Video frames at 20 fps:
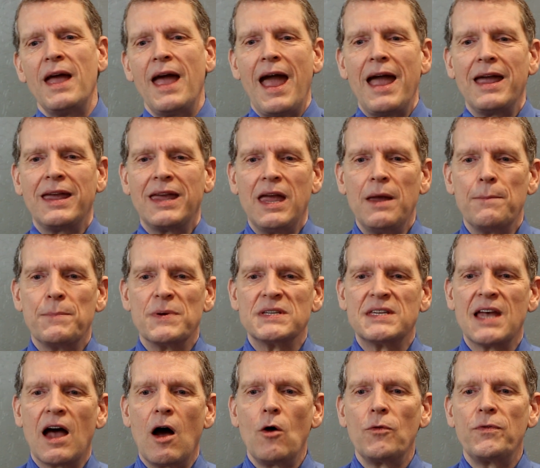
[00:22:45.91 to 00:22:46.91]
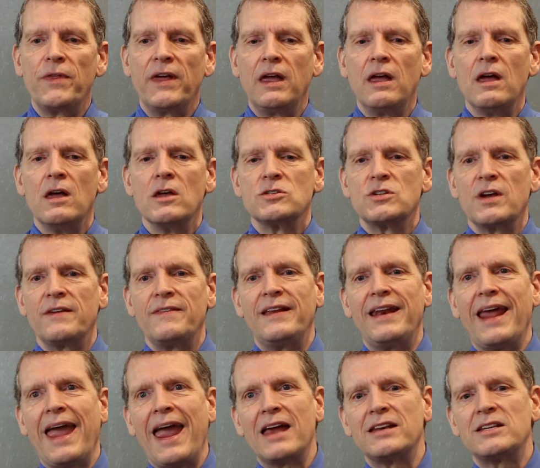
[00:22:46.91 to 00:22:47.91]
and keep us healthy so
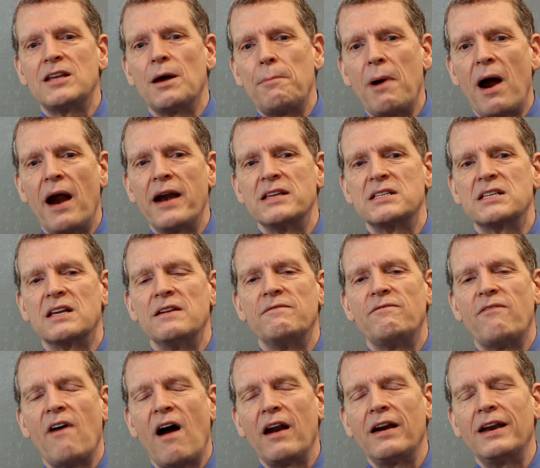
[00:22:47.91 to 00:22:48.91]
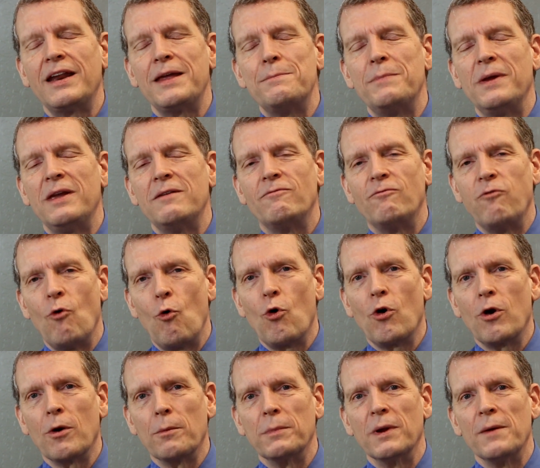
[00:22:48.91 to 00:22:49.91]
that antibodies can finally be
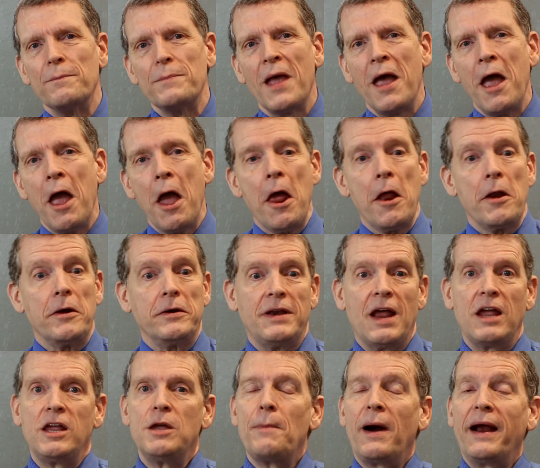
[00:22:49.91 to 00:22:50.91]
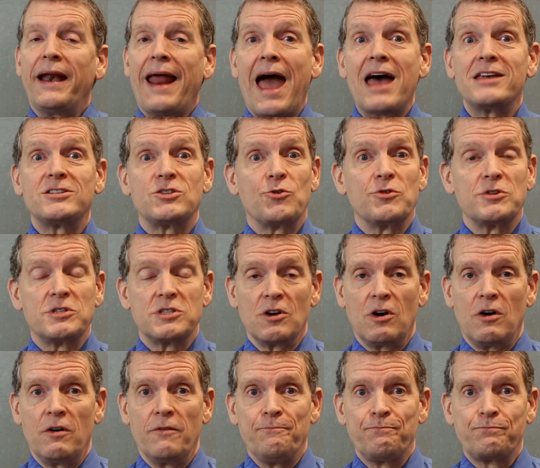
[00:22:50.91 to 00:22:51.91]
formed. Now you might ask
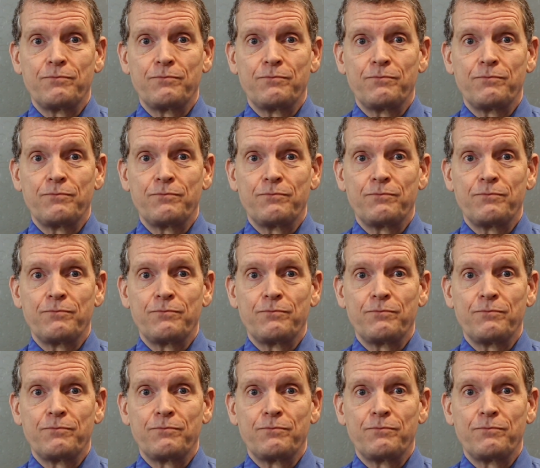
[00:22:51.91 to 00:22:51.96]
yourself,